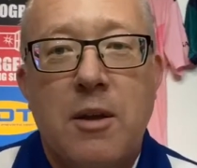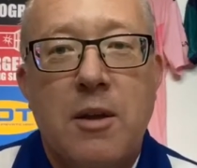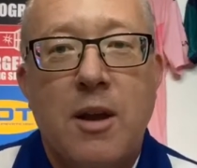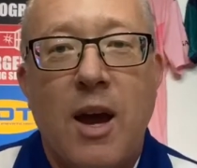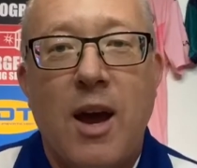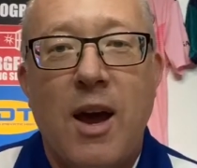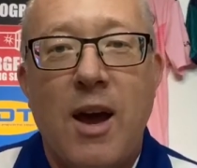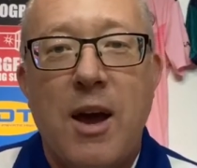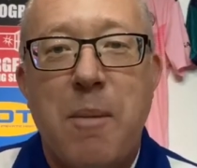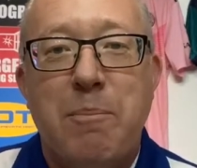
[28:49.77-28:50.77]

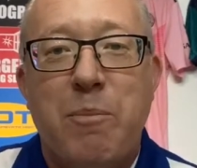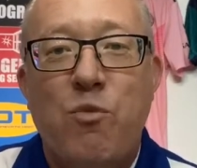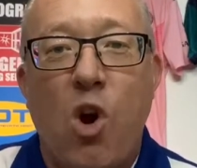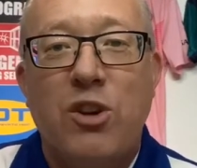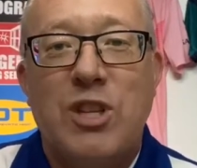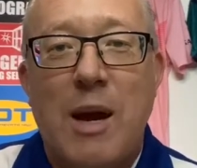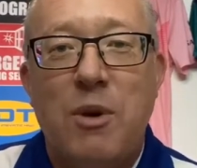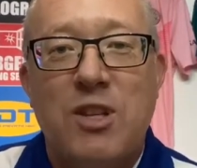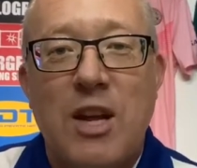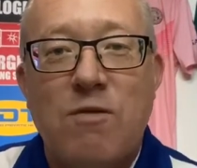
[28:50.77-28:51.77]
Ross
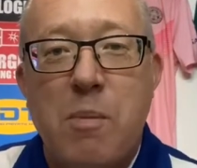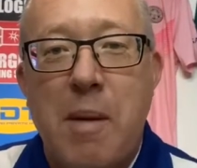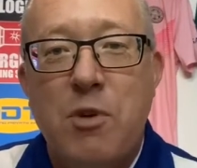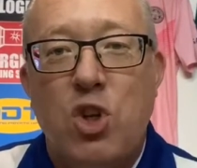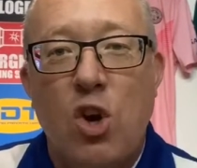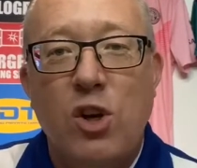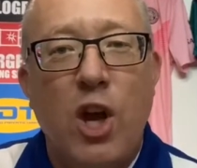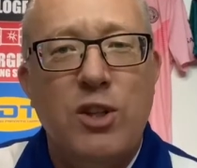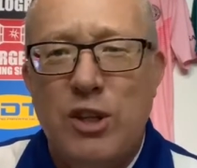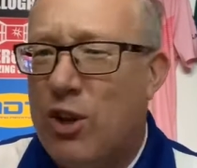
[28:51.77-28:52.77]
Howard is saying, remember John
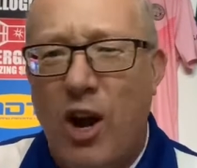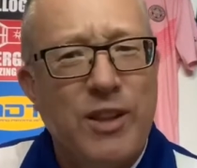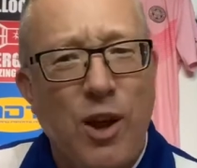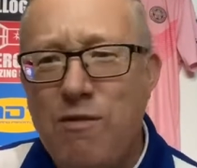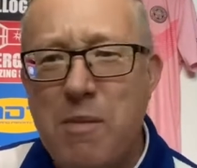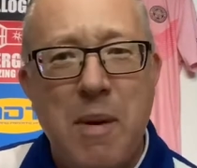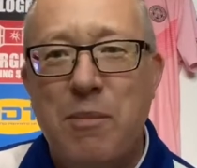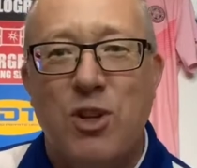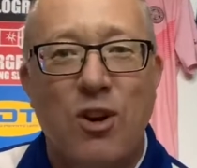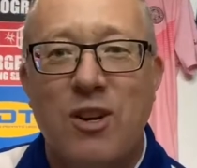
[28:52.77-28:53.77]
Curtis? I don't
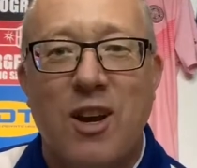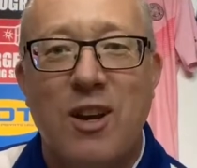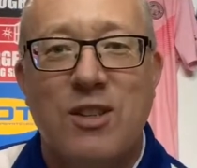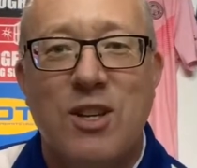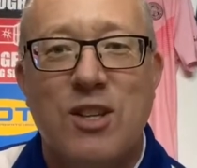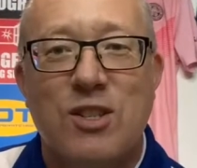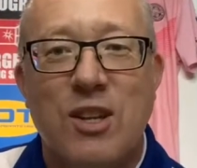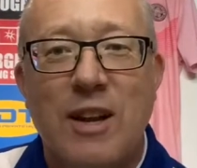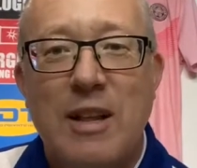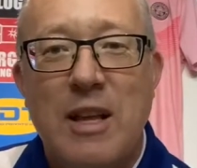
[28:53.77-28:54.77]
remember John
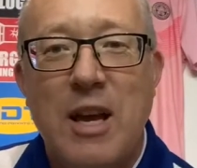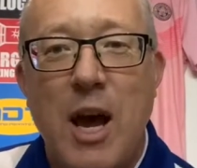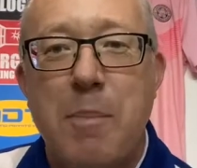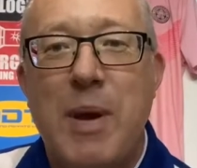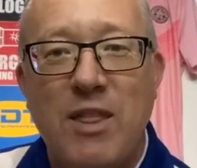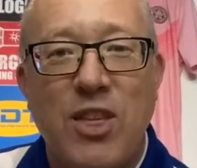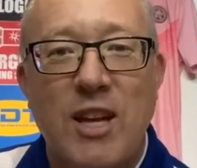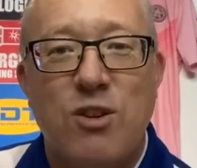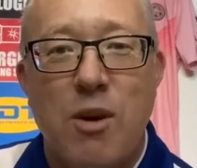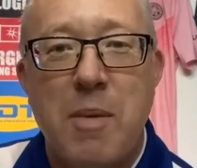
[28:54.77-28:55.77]
Curtis. Ben
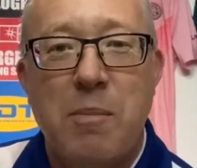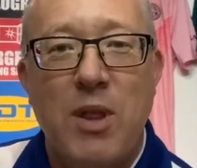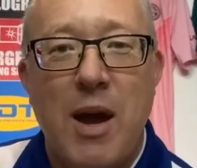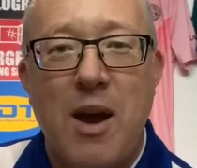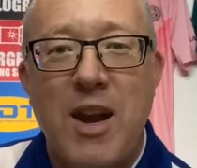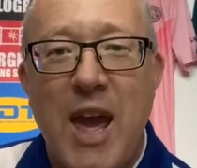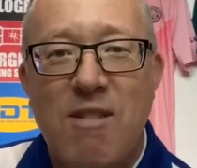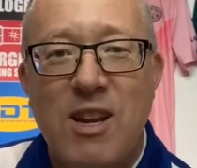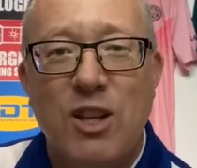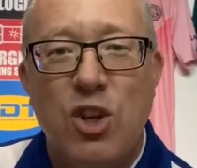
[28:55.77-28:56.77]
Thatcher, I remember that. And
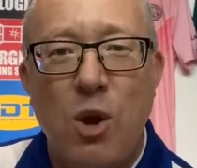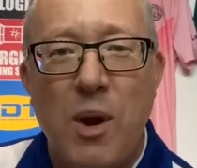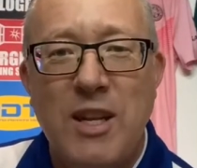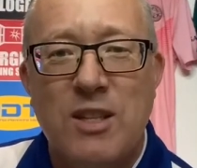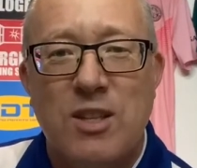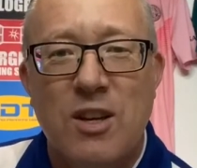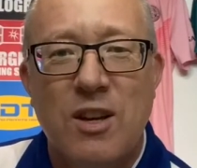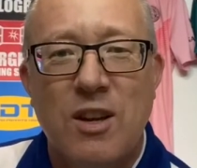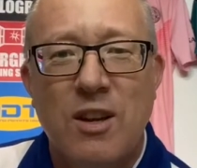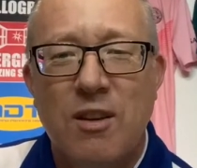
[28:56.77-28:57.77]
Eric
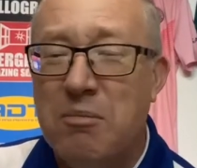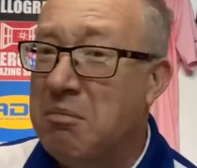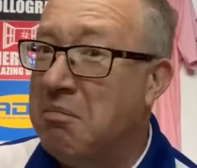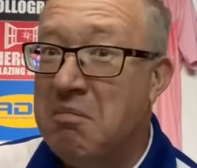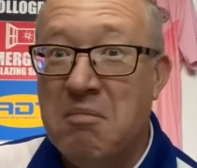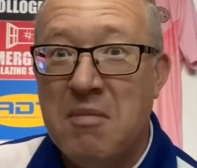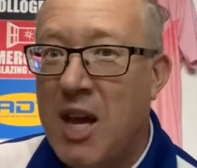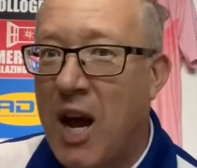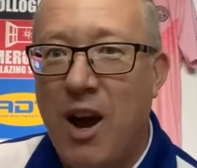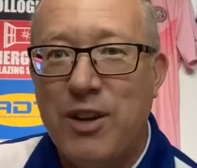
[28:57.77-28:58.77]
Johansson.
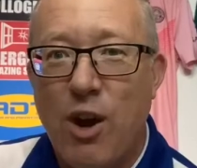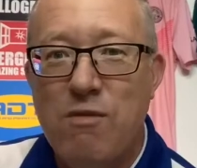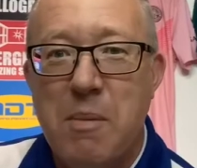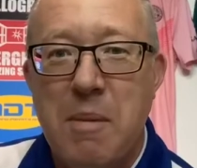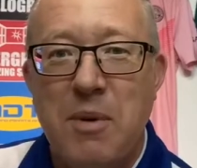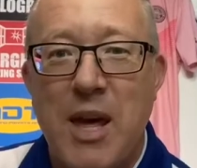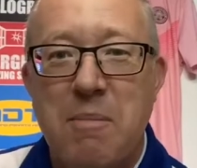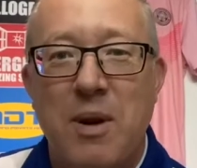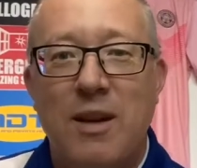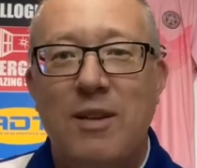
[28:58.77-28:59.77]
I don't remember
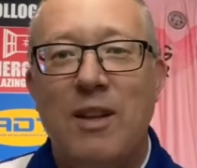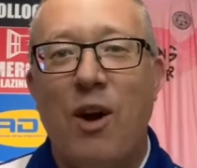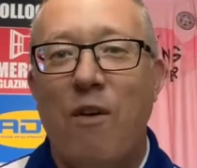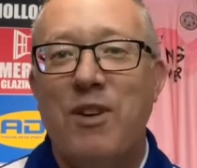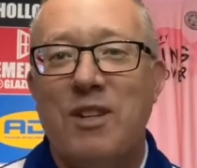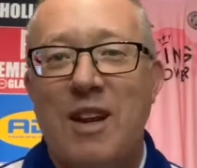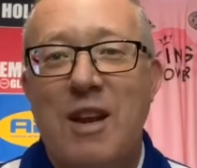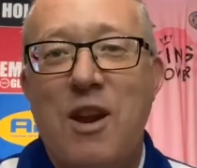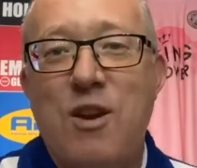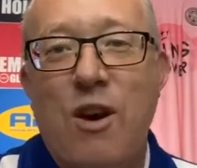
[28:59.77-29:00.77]
them.
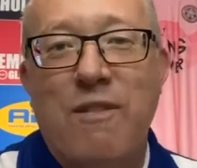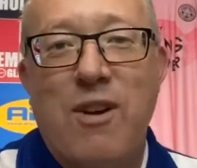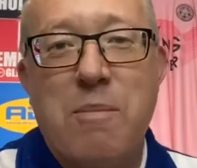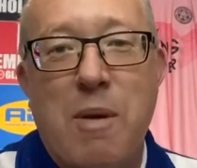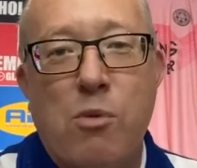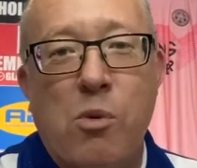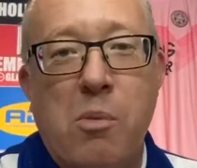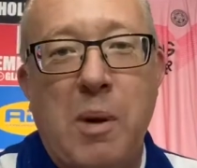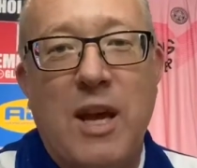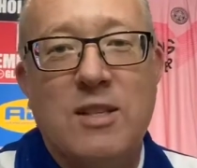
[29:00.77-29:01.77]
Obviously, not very memorable
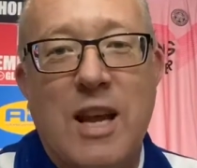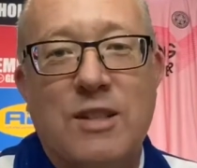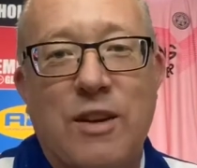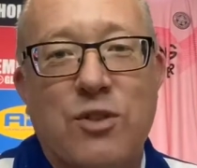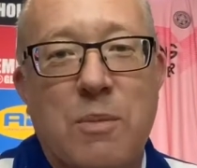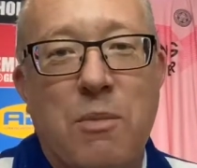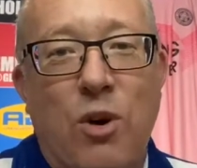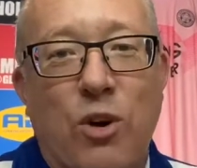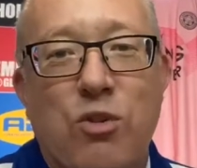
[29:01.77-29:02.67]
players. Let's have some more.